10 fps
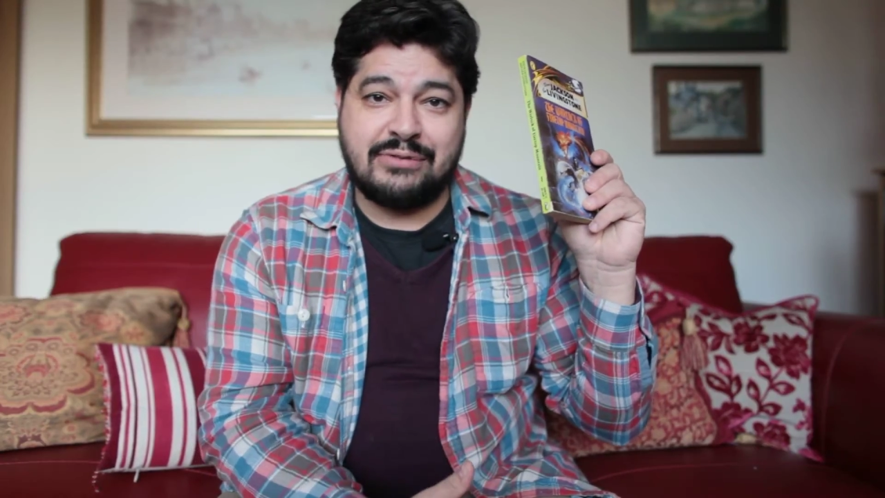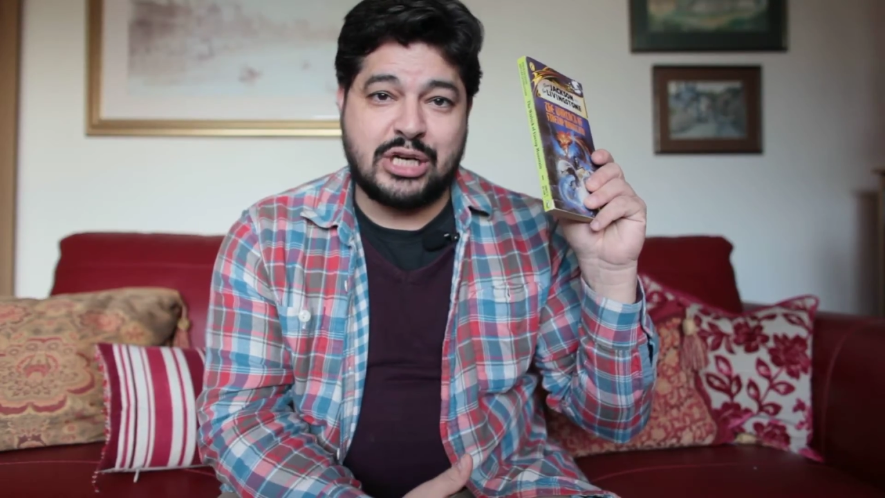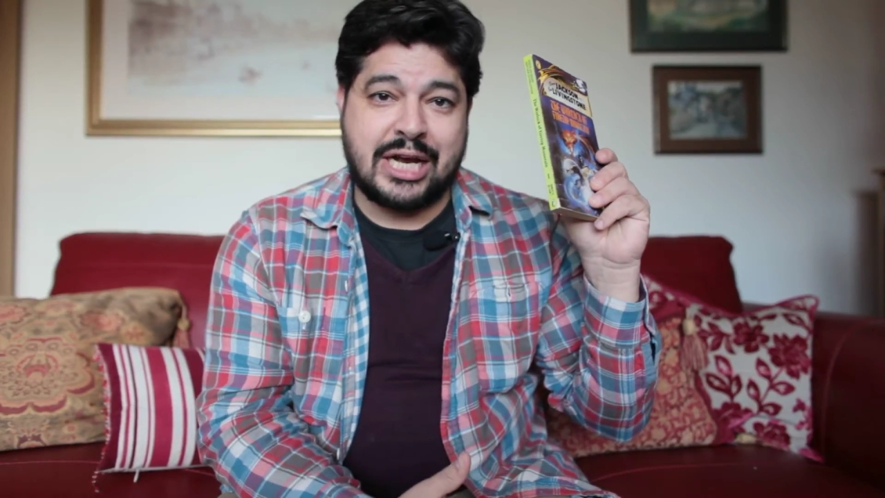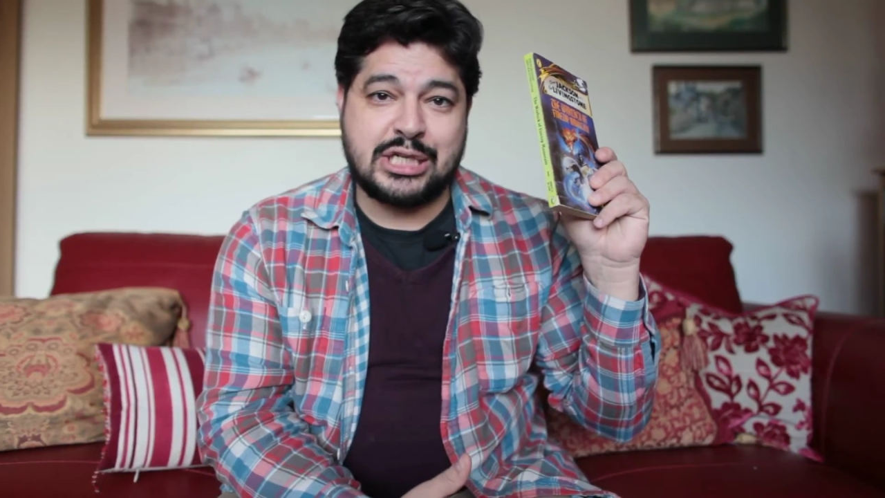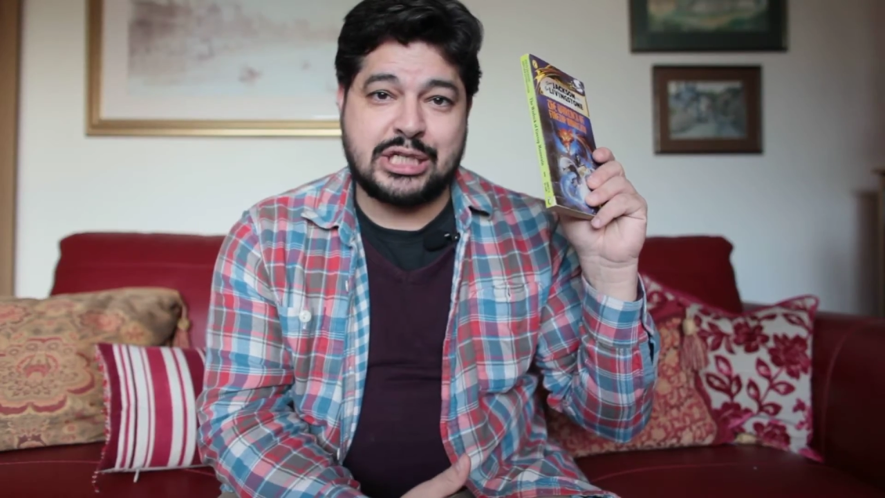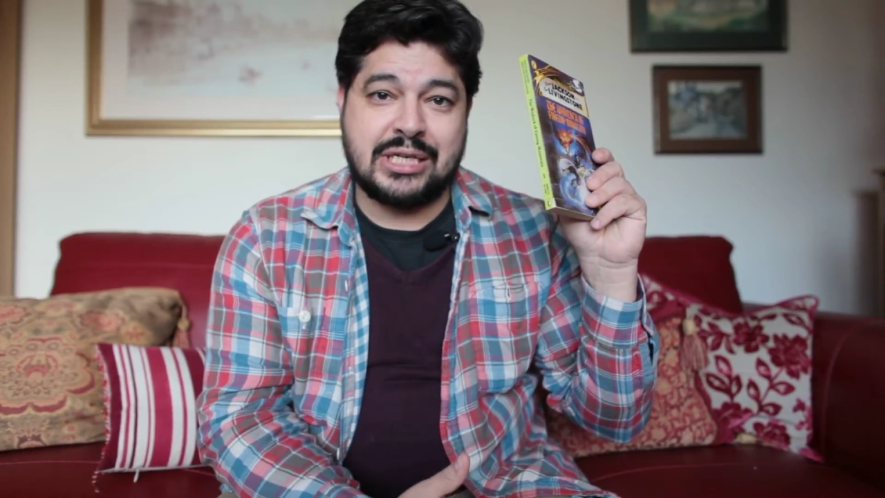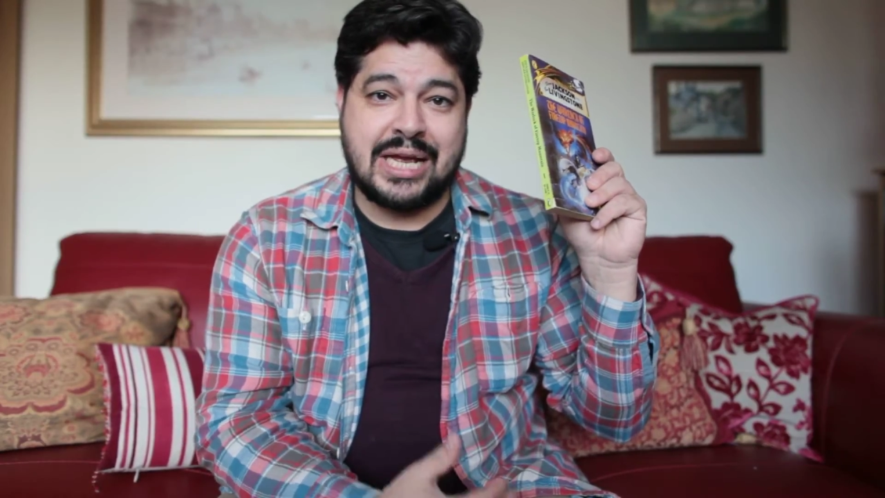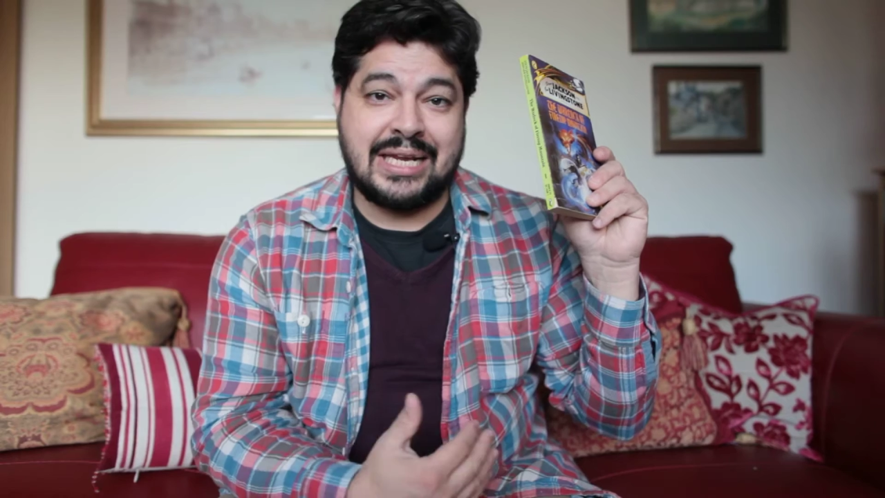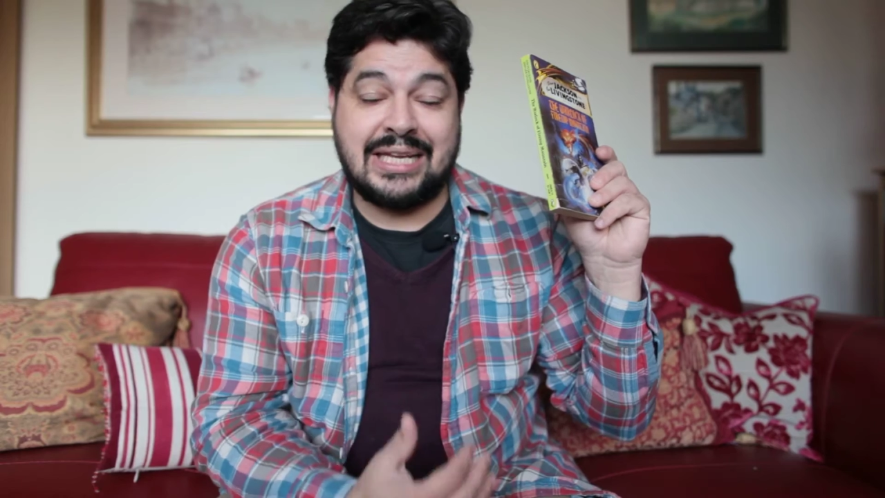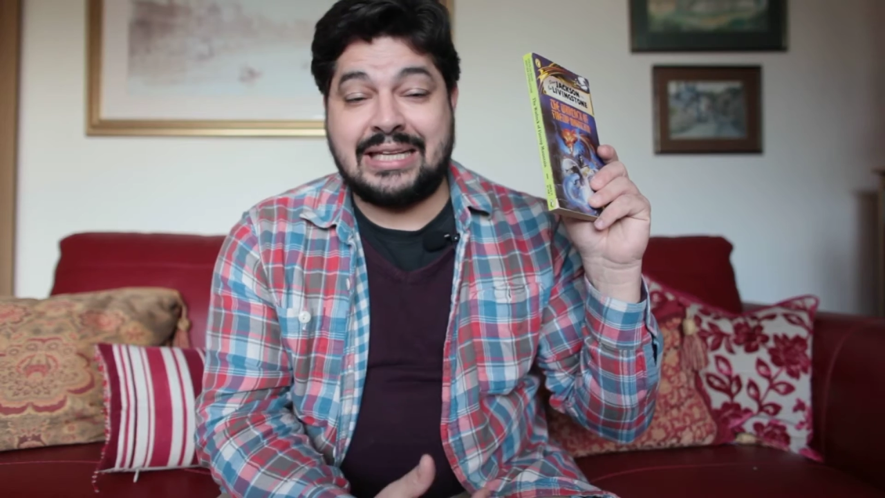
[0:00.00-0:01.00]
Jackson
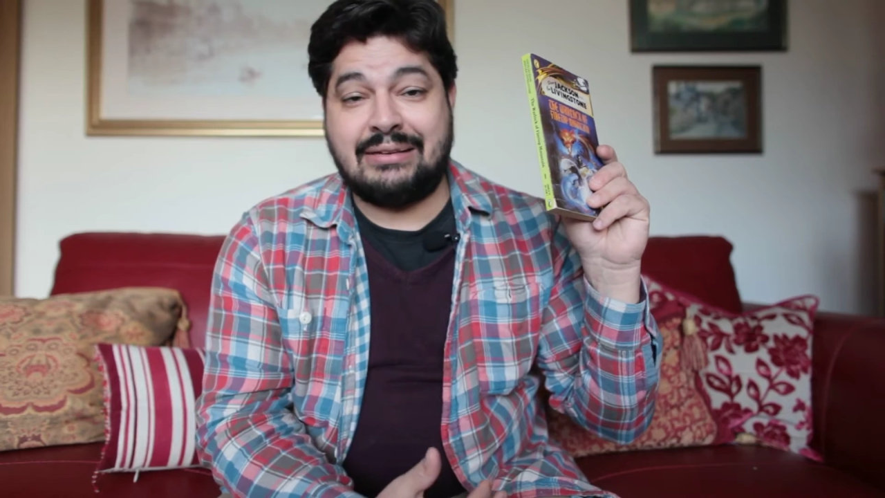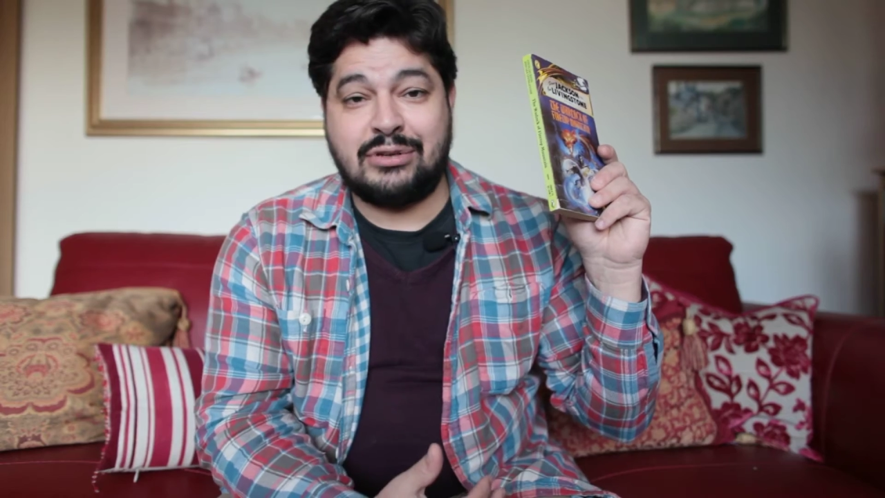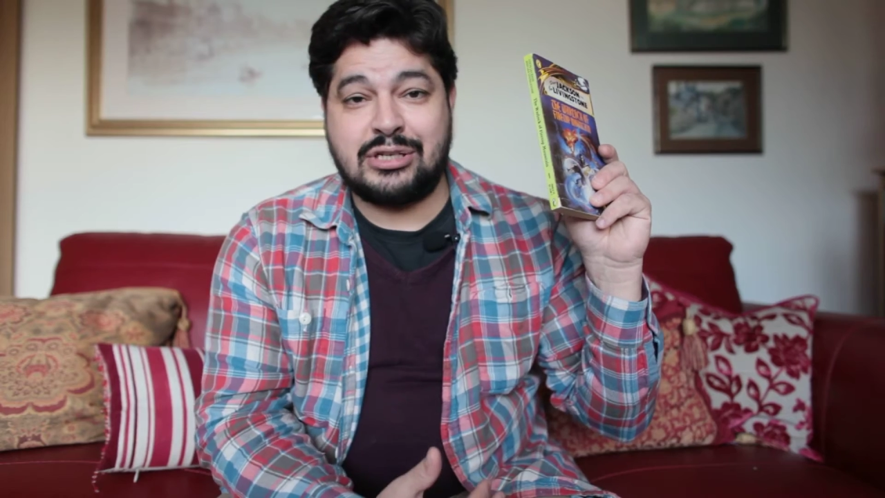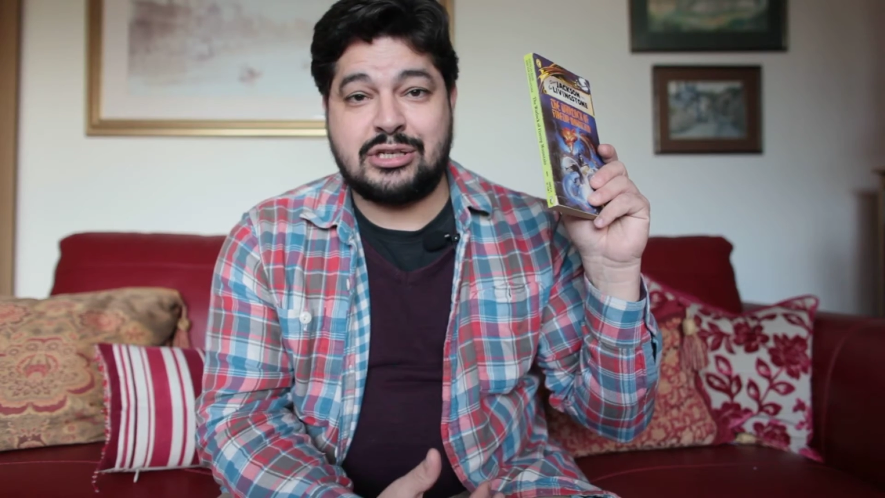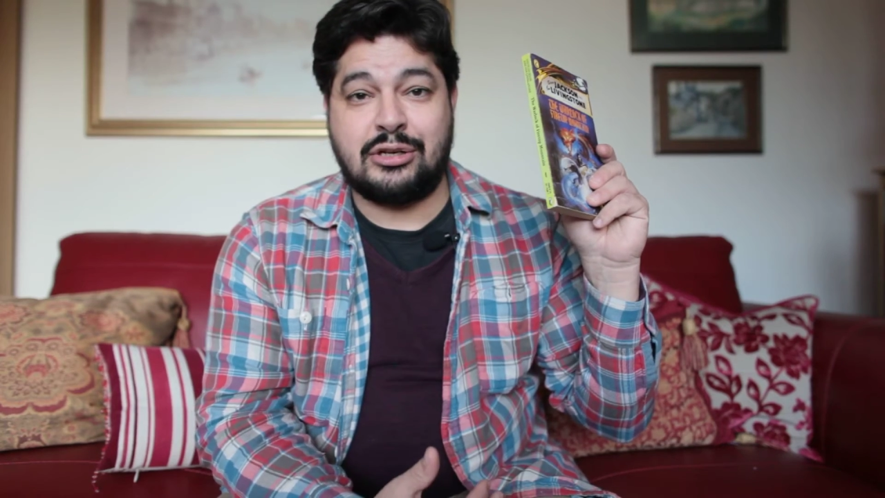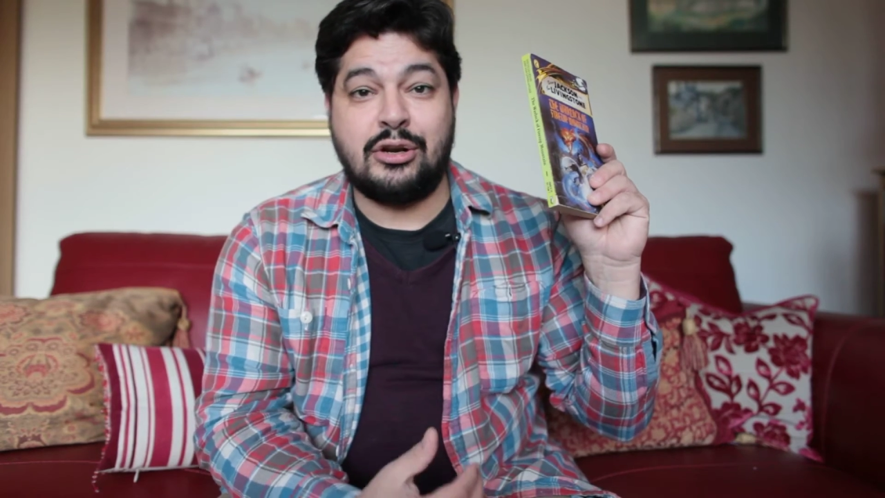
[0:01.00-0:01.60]
and Ian Livingstone